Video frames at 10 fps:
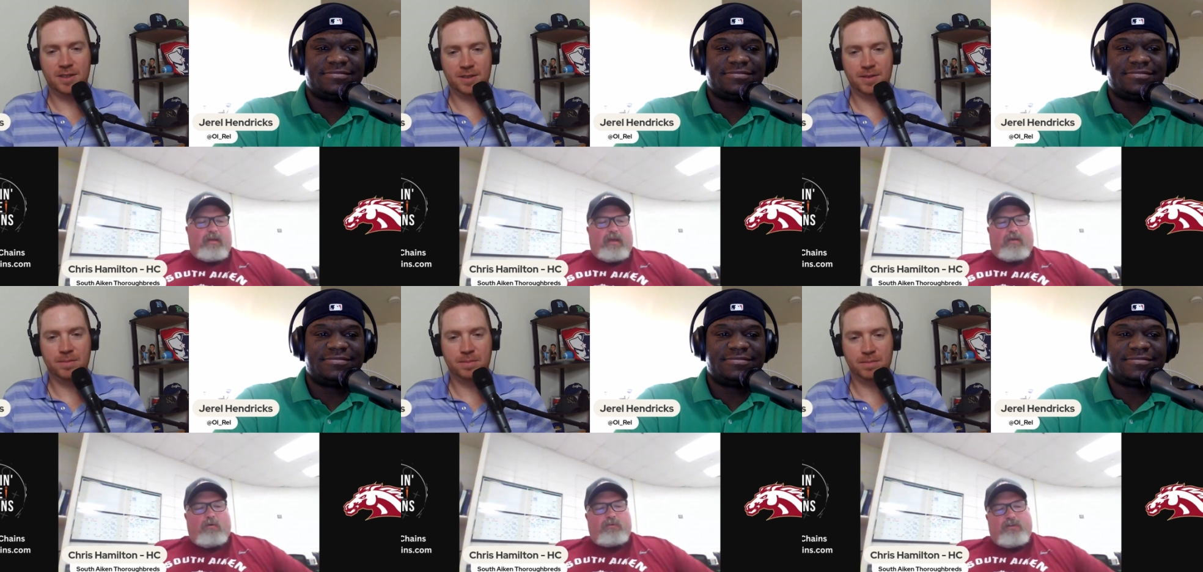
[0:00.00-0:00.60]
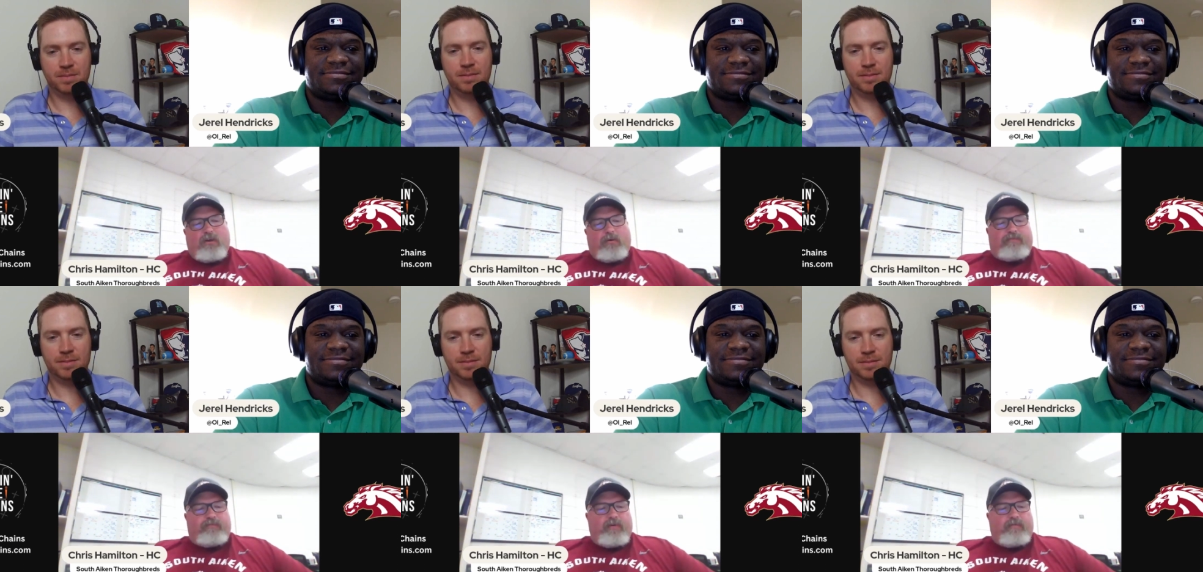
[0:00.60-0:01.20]
Speaker 1: Of course, you know if
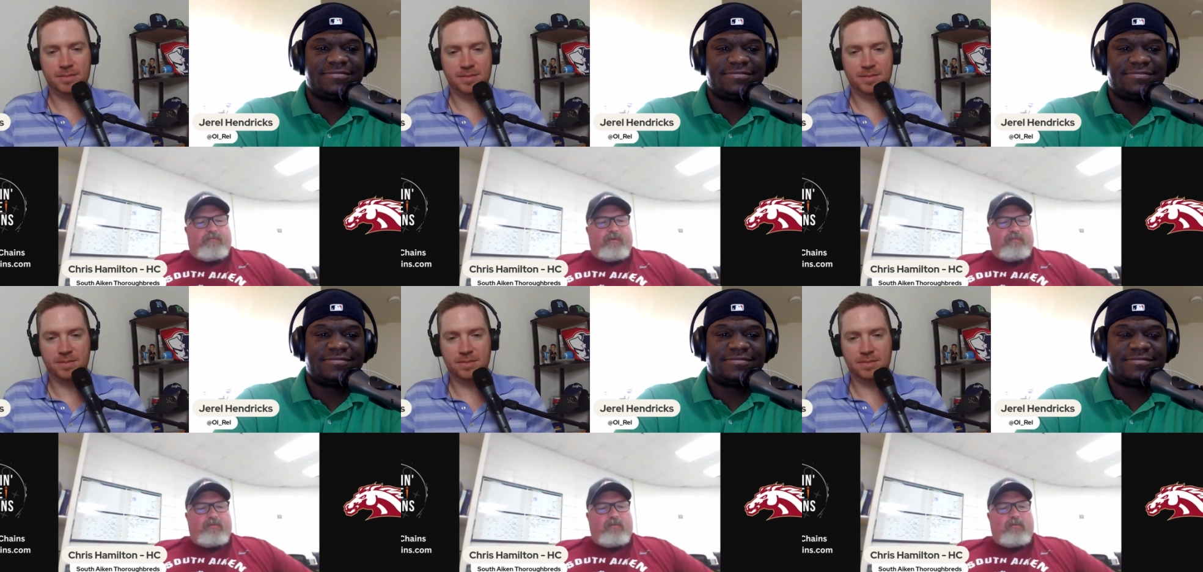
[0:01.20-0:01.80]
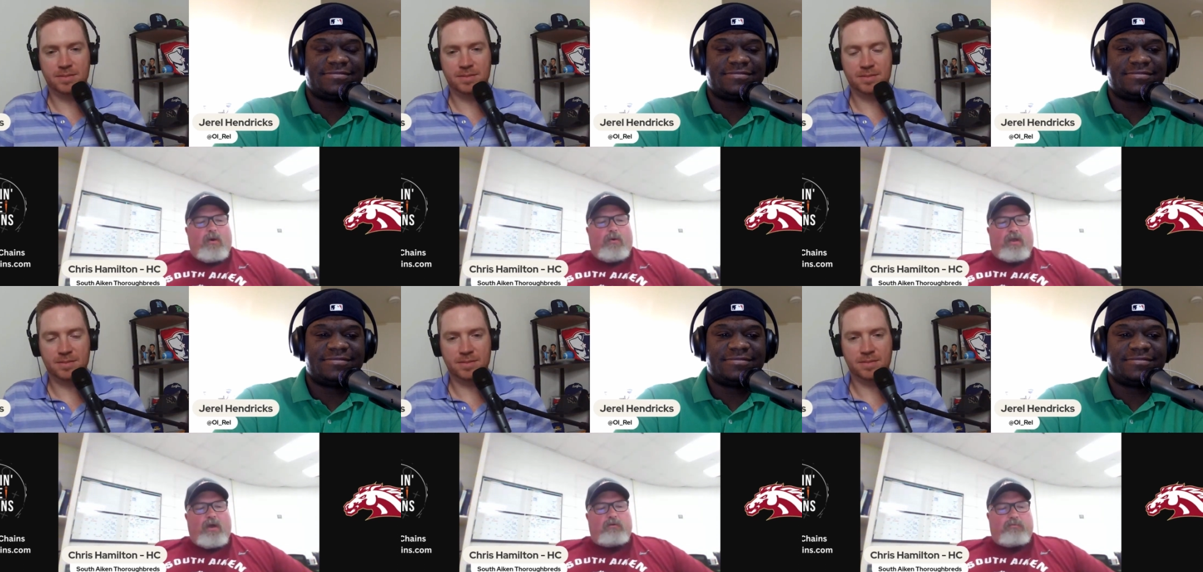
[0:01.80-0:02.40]
if if you know a
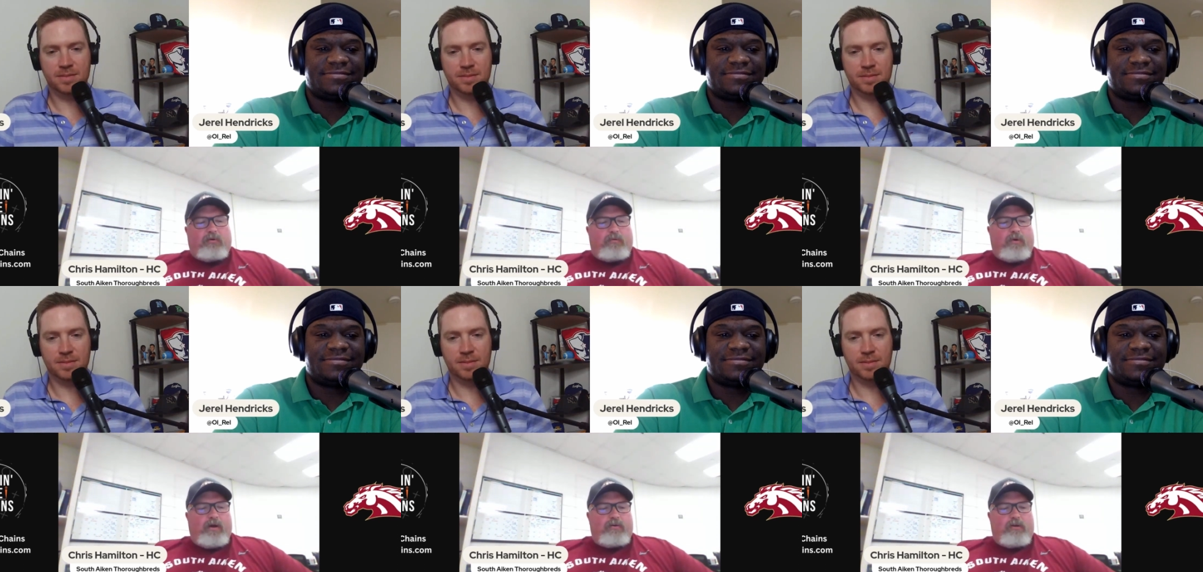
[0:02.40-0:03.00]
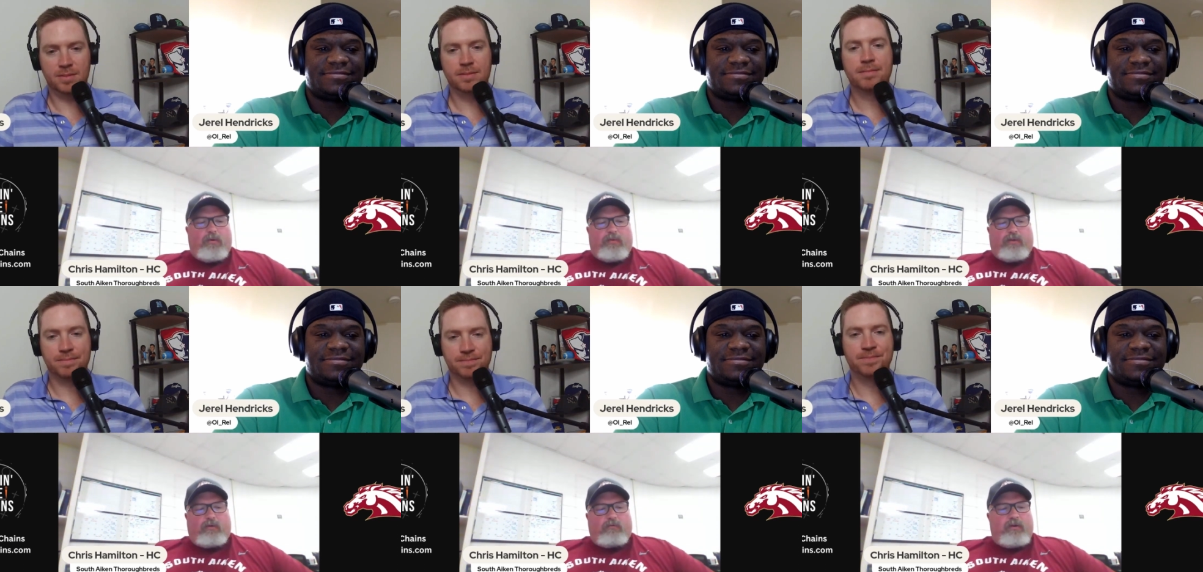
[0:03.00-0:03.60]
coach pretty well, you know what they're
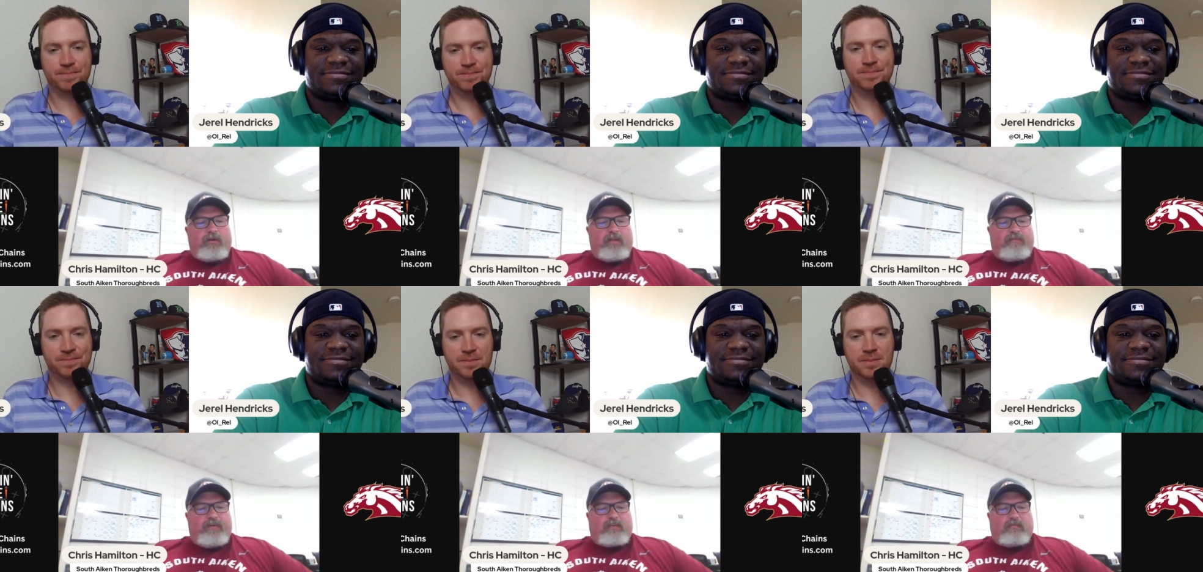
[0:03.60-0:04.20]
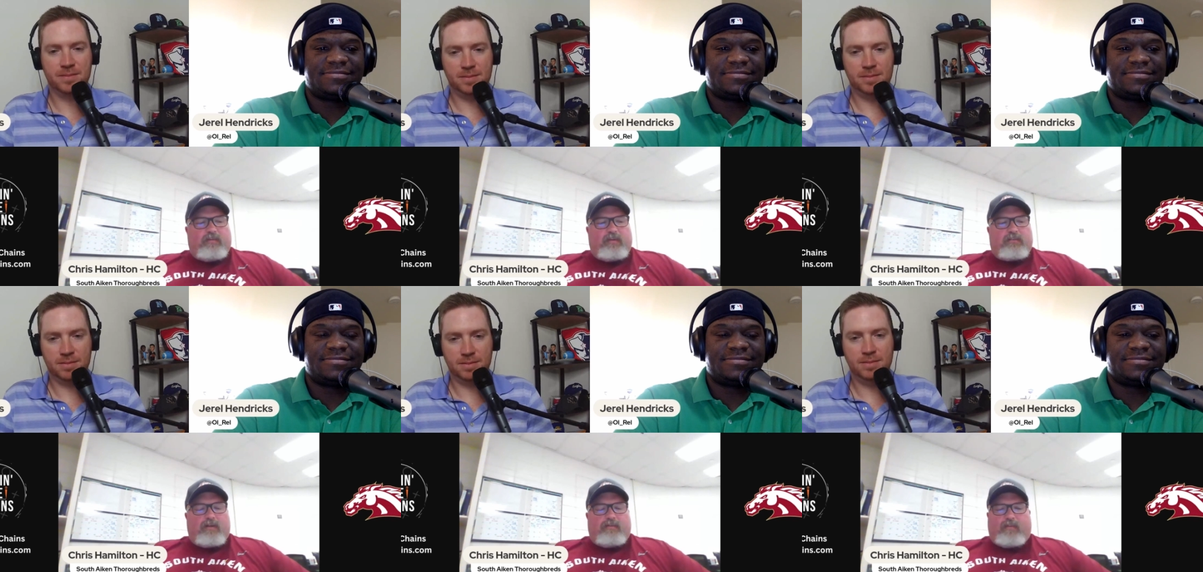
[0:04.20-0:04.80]
gonna run defensively and
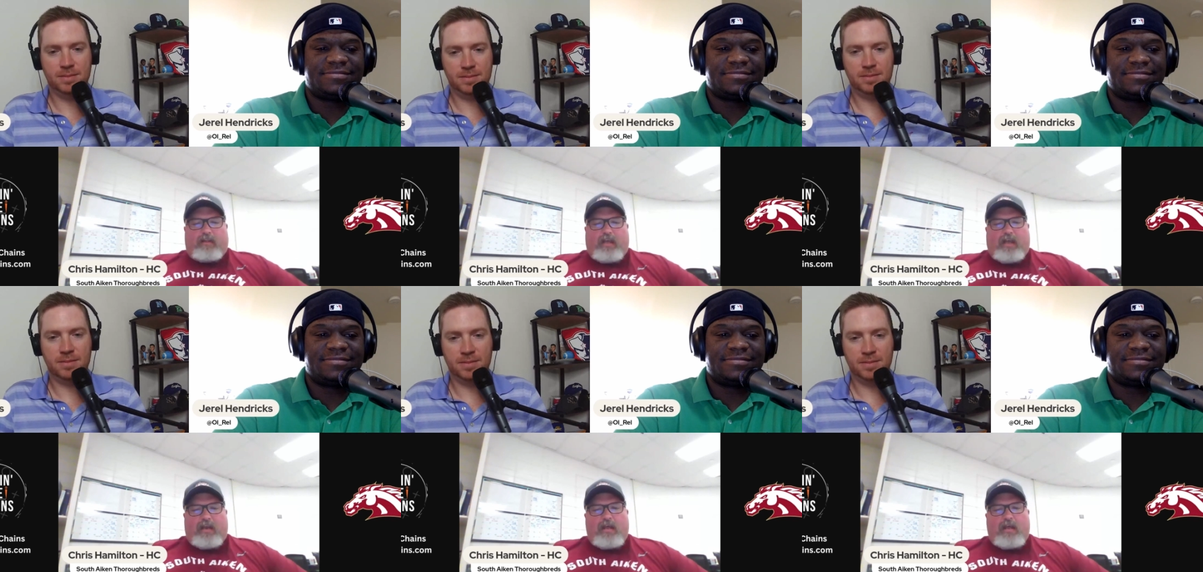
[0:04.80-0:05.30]
stuff like that.